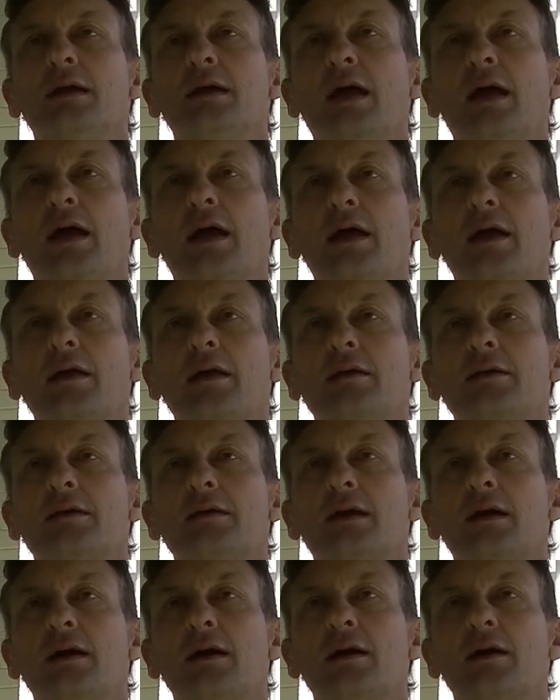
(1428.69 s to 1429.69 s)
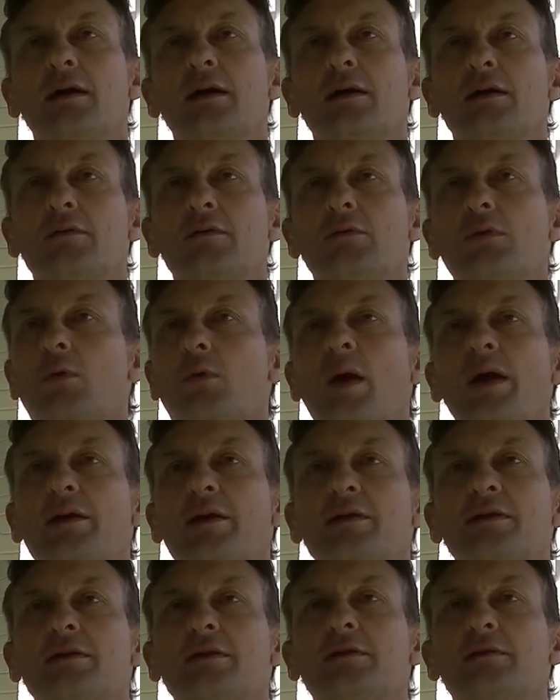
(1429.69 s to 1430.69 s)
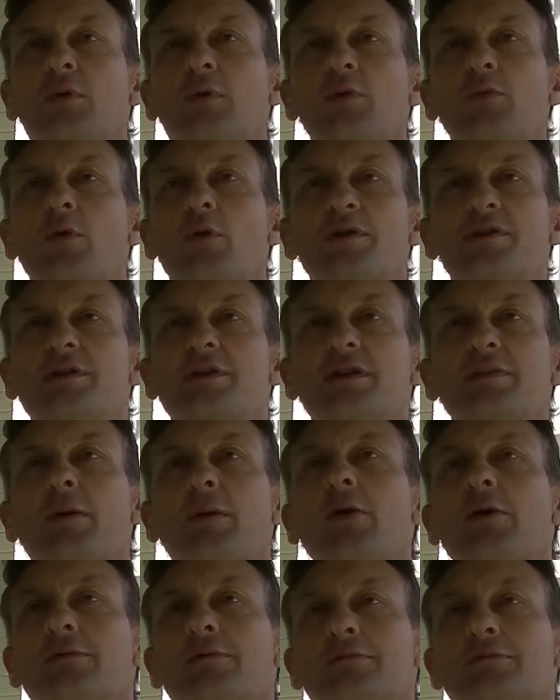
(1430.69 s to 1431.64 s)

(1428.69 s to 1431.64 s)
and uh, we'll wait and see. What, watch this spot. Will